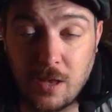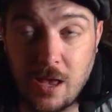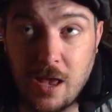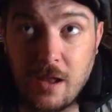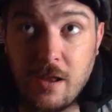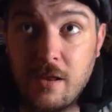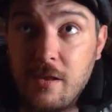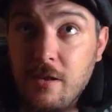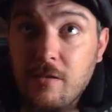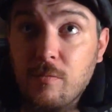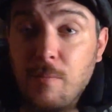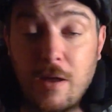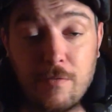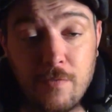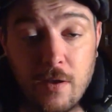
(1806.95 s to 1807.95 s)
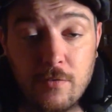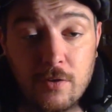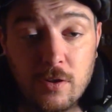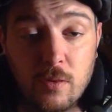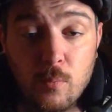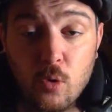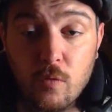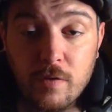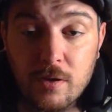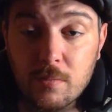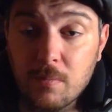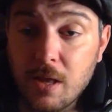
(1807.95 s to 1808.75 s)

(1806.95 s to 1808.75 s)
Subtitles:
and it's my favorite in the movie.